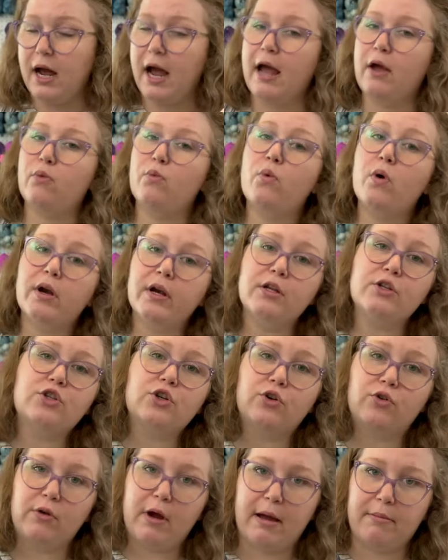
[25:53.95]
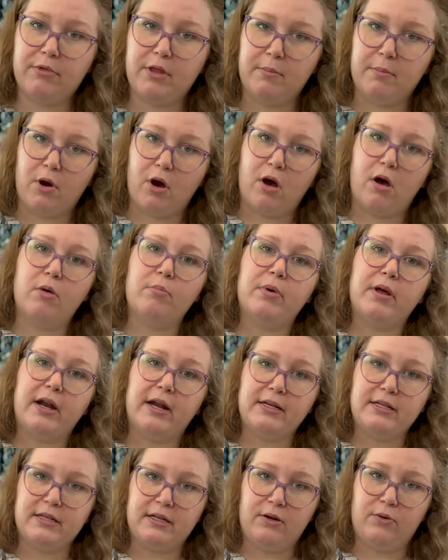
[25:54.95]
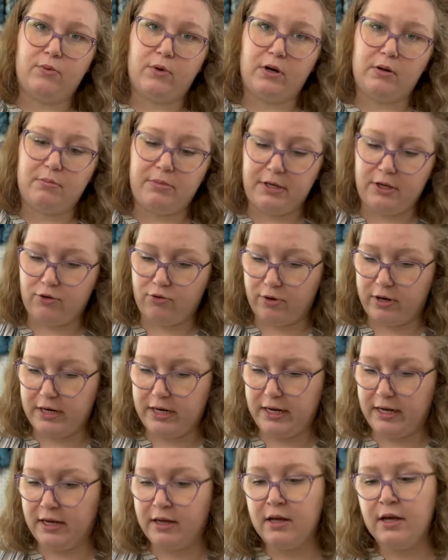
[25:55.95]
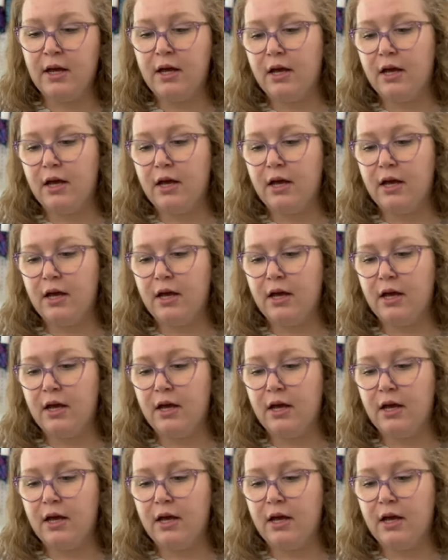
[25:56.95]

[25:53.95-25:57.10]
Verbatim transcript: I wanted to grab them all, but I didn't want to be greedy.